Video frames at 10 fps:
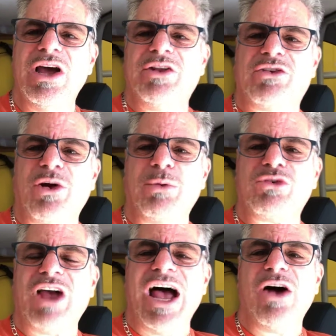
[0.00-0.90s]
The turbo
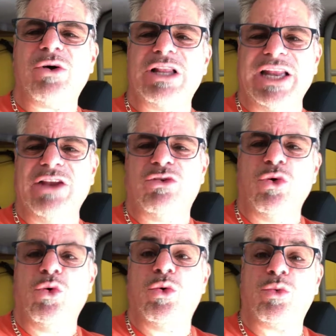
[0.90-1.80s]
tile cleaning
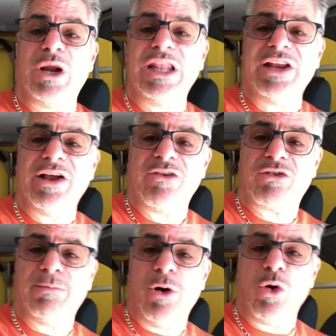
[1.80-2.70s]
tool really does
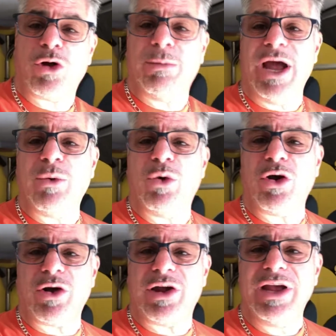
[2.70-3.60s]
the bulk of my
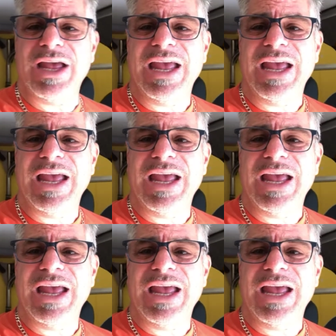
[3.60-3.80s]
work.